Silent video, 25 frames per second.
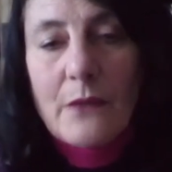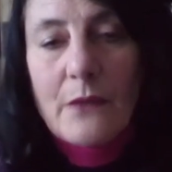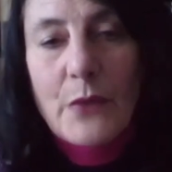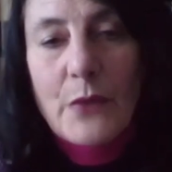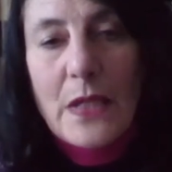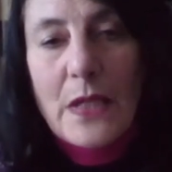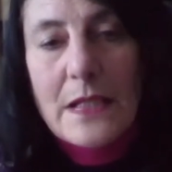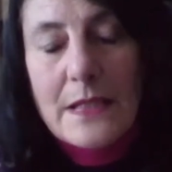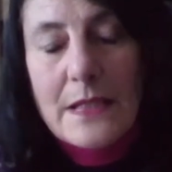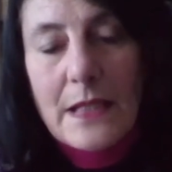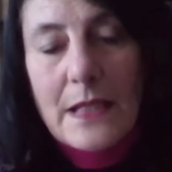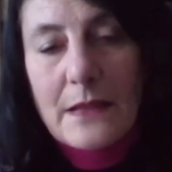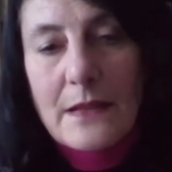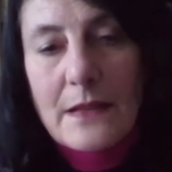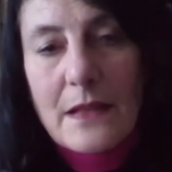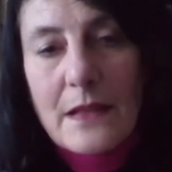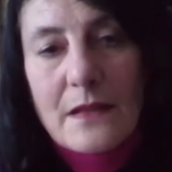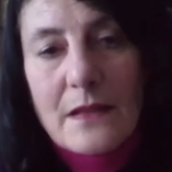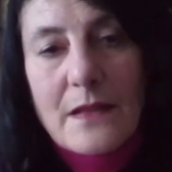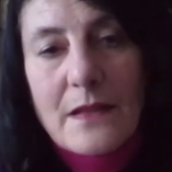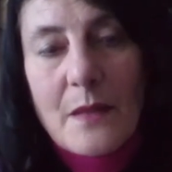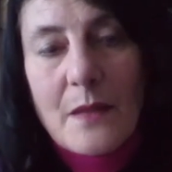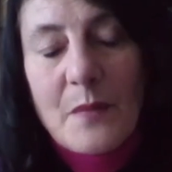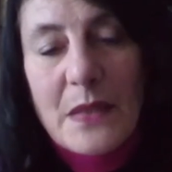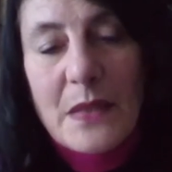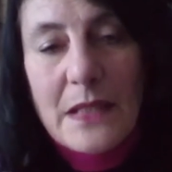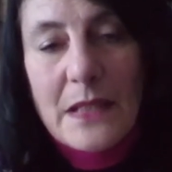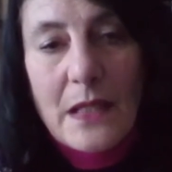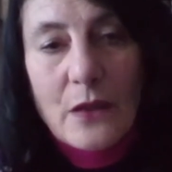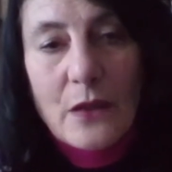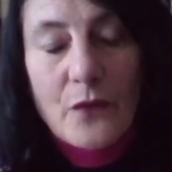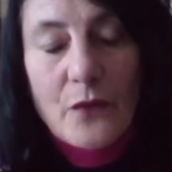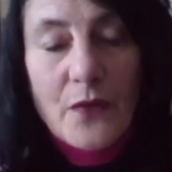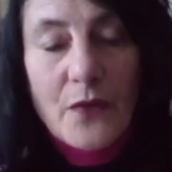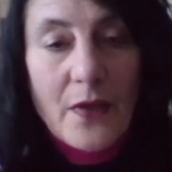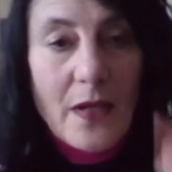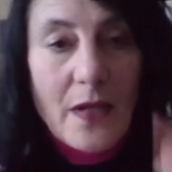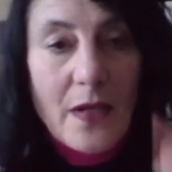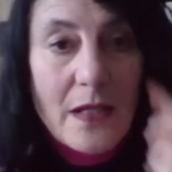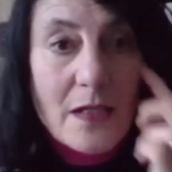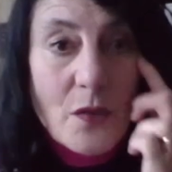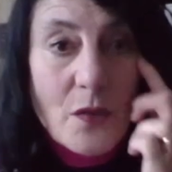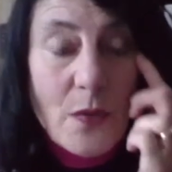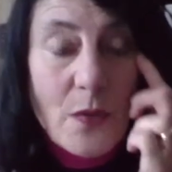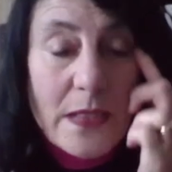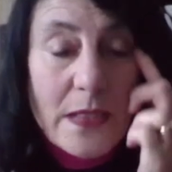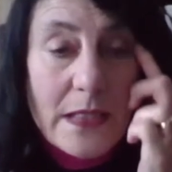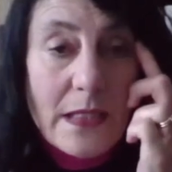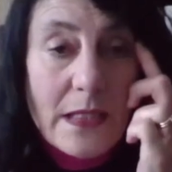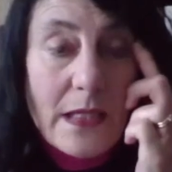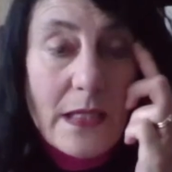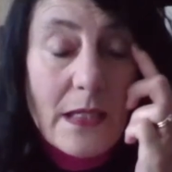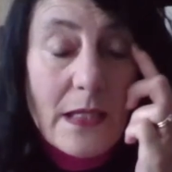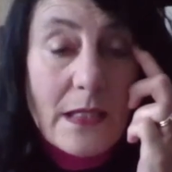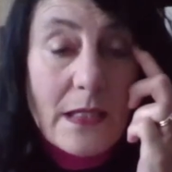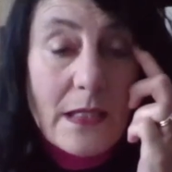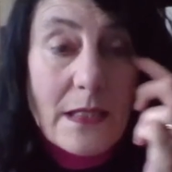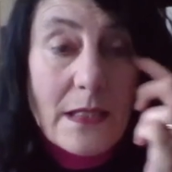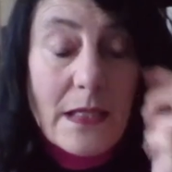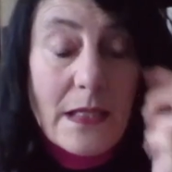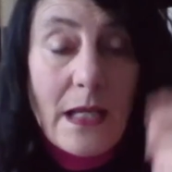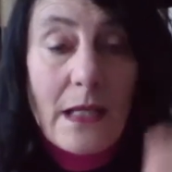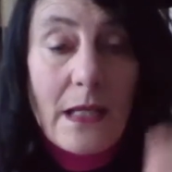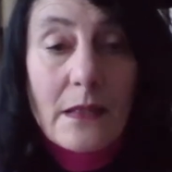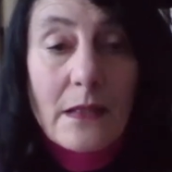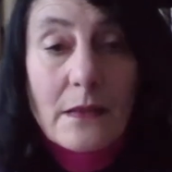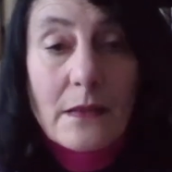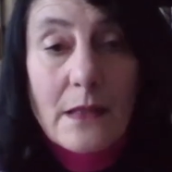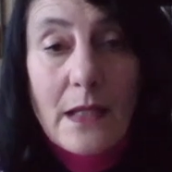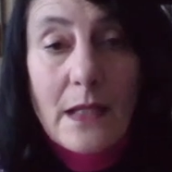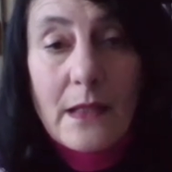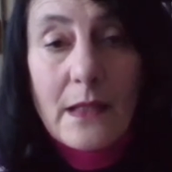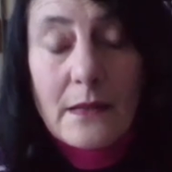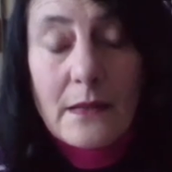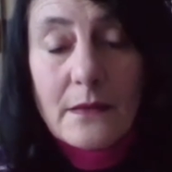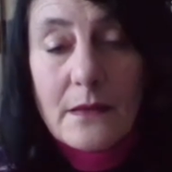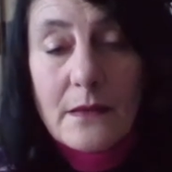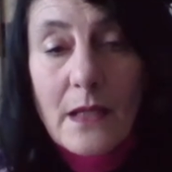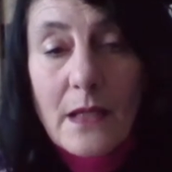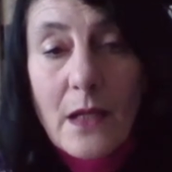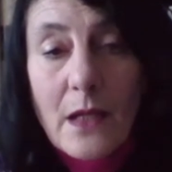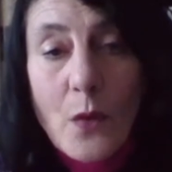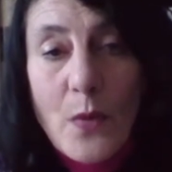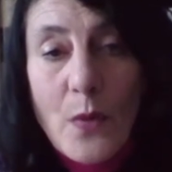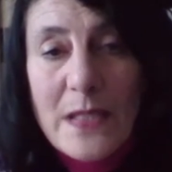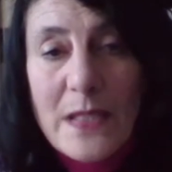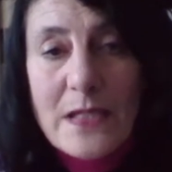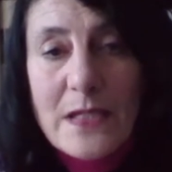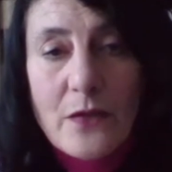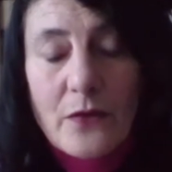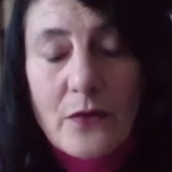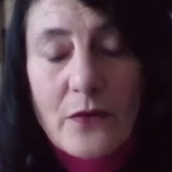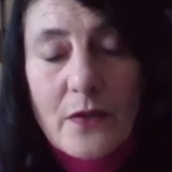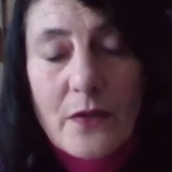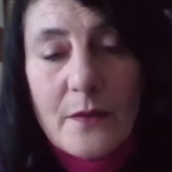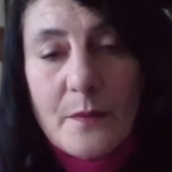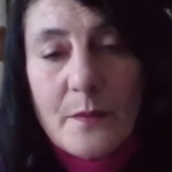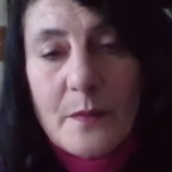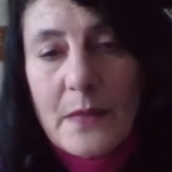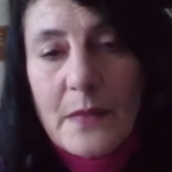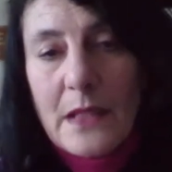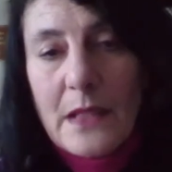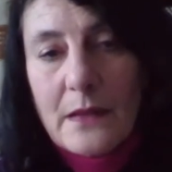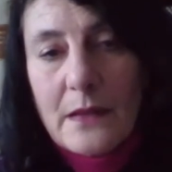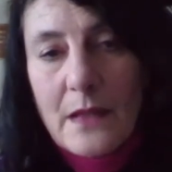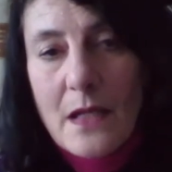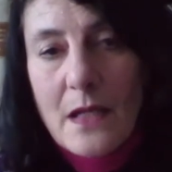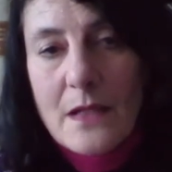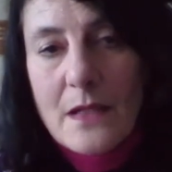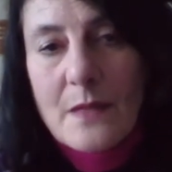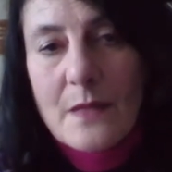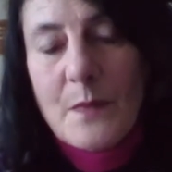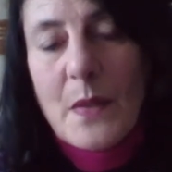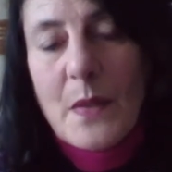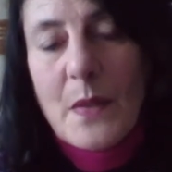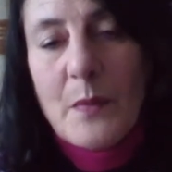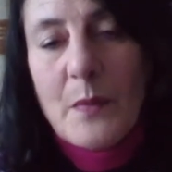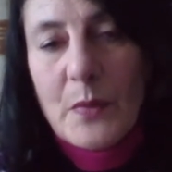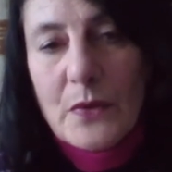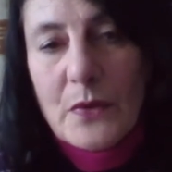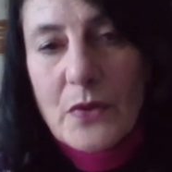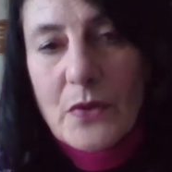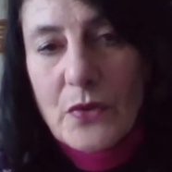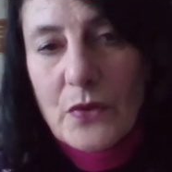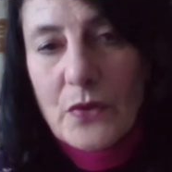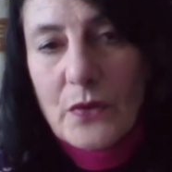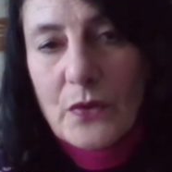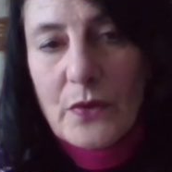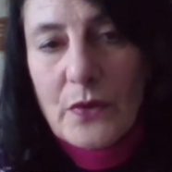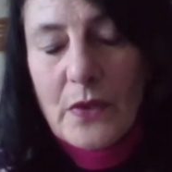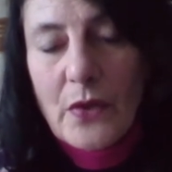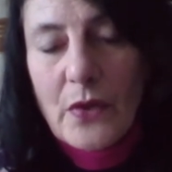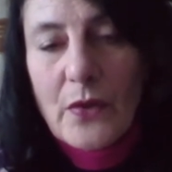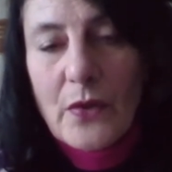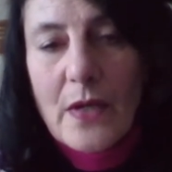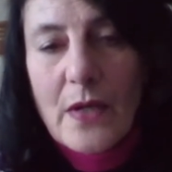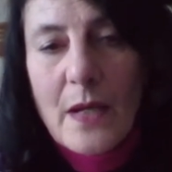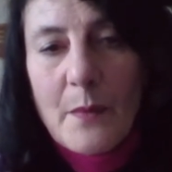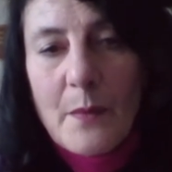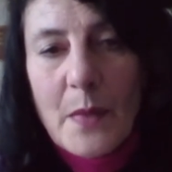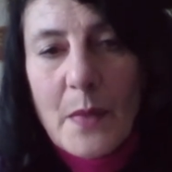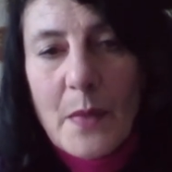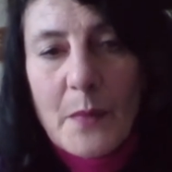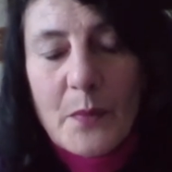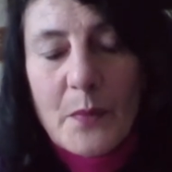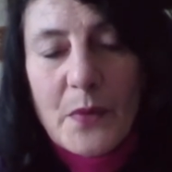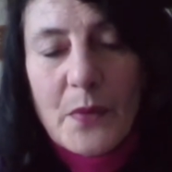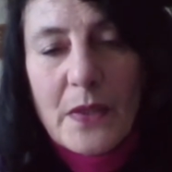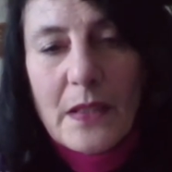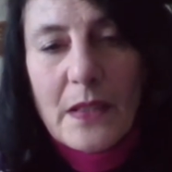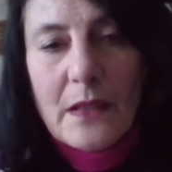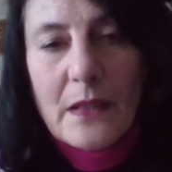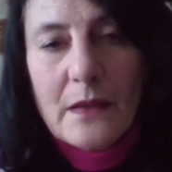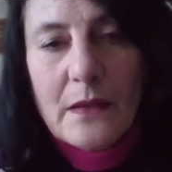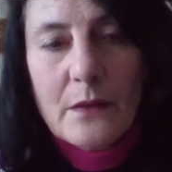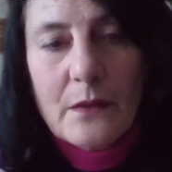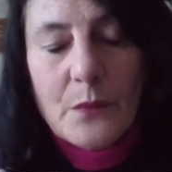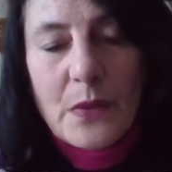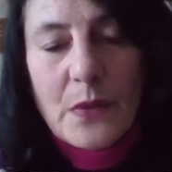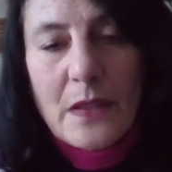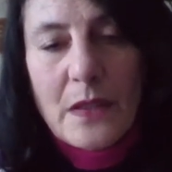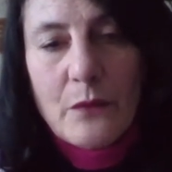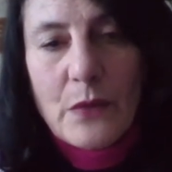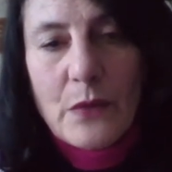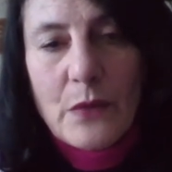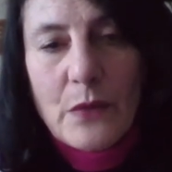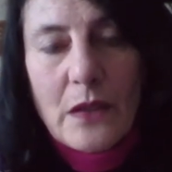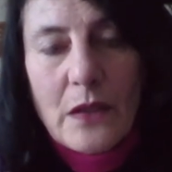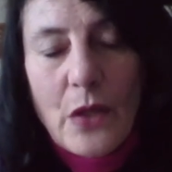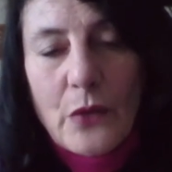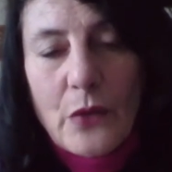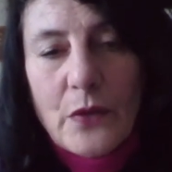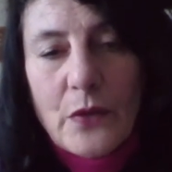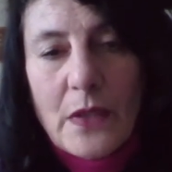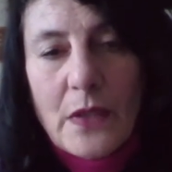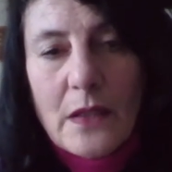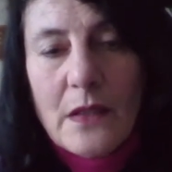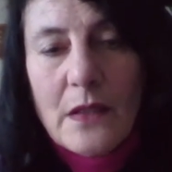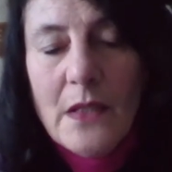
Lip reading: real estate deals that have been done over the last 20 years, and question them and ask people to, you know, come up with the real owner,